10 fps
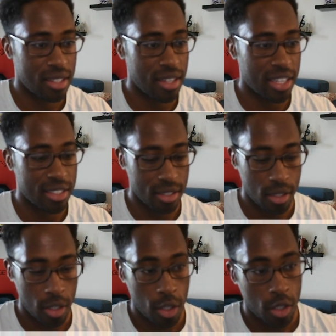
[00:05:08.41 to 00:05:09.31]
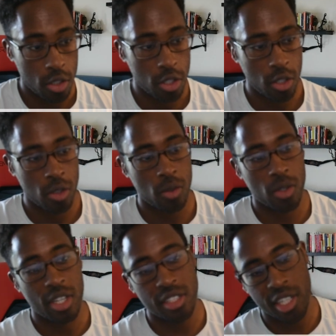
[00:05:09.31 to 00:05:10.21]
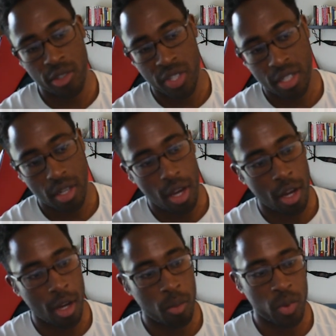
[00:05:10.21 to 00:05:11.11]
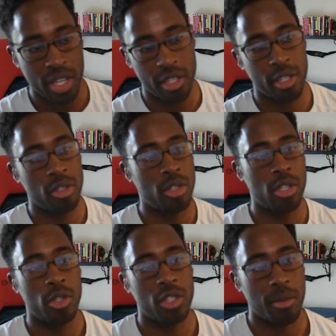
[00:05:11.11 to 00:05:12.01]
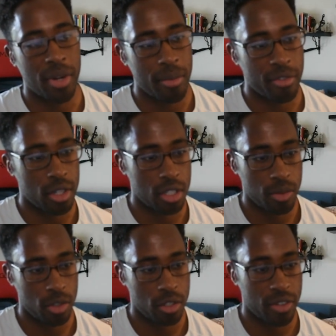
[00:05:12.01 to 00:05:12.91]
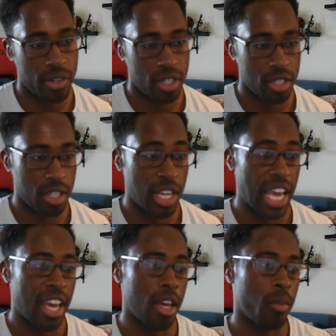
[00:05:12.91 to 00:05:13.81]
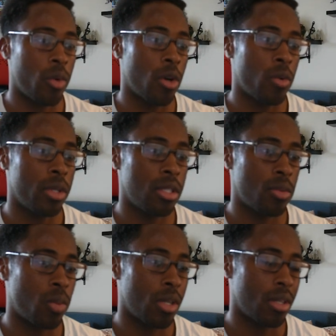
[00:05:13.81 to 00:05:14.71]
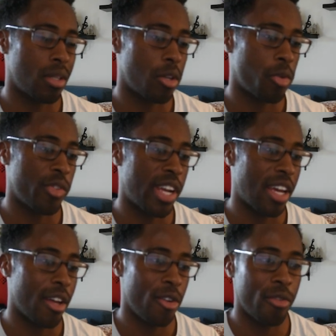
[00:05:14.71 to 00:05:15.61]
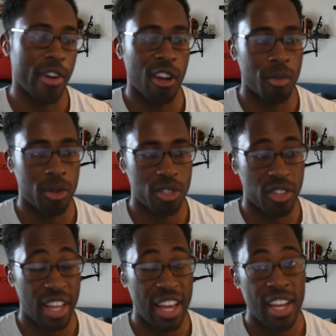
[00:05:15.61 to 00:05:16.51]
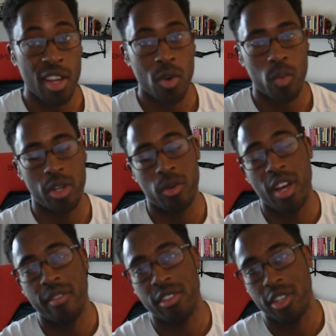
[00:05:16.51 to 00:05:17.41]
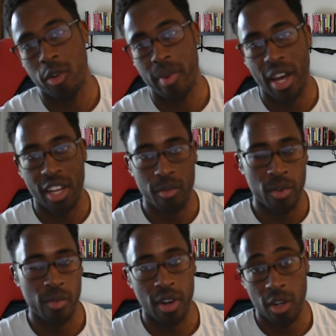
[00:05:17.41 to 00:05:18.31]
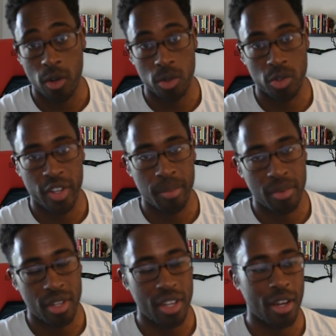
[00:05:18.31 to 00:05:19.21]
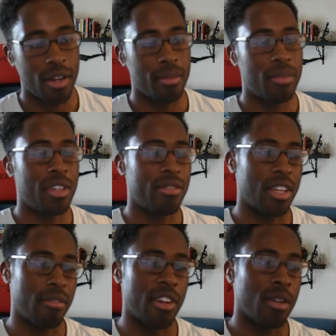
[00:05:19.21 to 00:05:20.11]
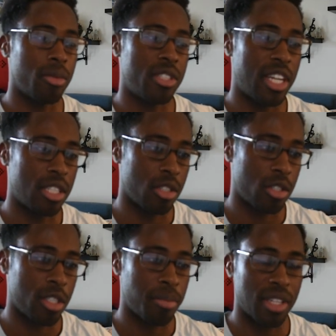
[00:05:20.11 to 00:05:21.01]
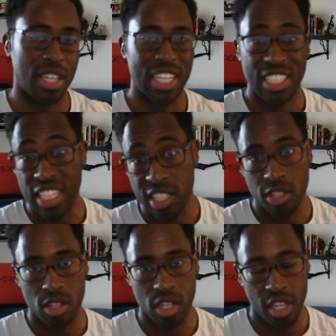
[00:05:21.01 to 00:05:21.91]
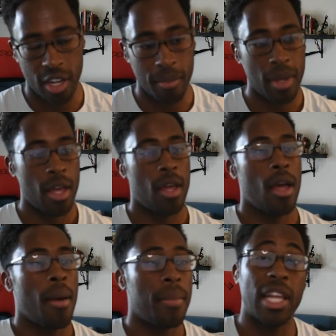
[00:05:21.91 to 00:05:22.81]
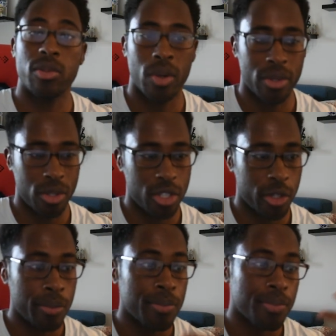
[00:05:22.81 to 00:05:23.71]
Nice. So continuing, we continue to use the pipe function, which is very easy, and we always want to create a new variable so that we don't have to go back and rerun the whole script. If like a variable changes or something, it's easier to clean up, but that's why we do so.